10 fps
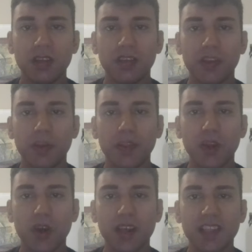So they will
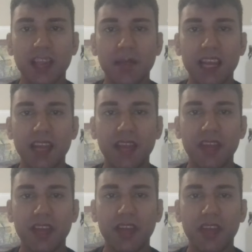not accept
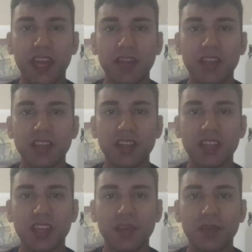anything that they have done to
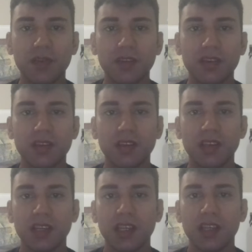you
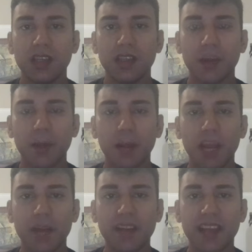they will
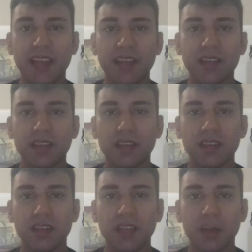play pretend.
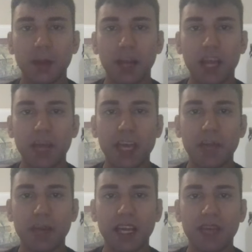They will play
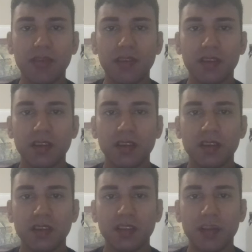make believe.
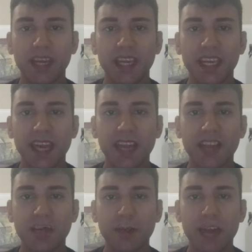They will
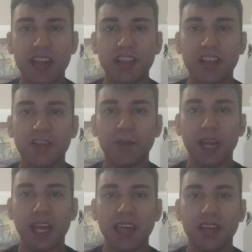engage in a manipulative
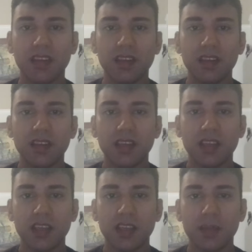play
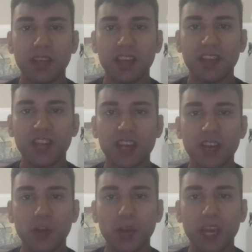because it's
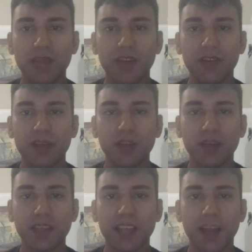just too painful for them
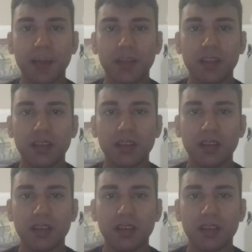to accept.